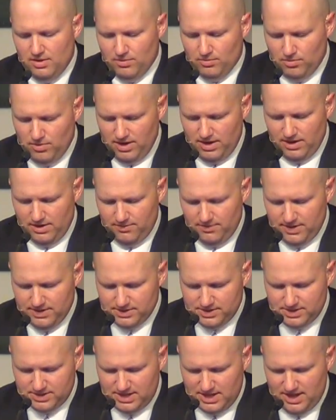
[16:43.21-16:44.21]
What if
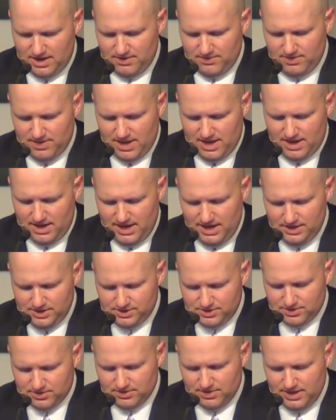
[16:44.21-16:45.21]
instead of that,
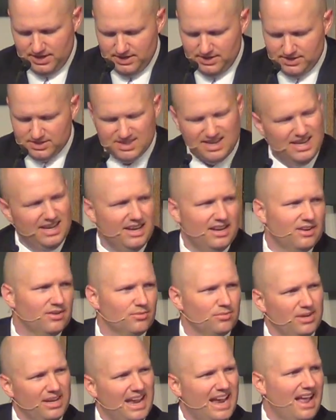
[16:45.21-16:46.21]
Easter is a
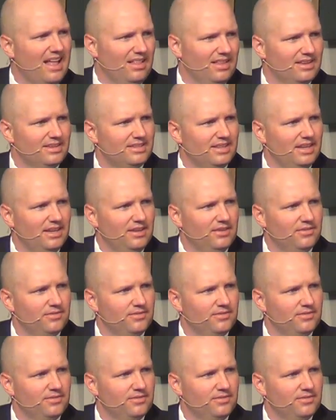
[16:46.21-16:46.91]
reality?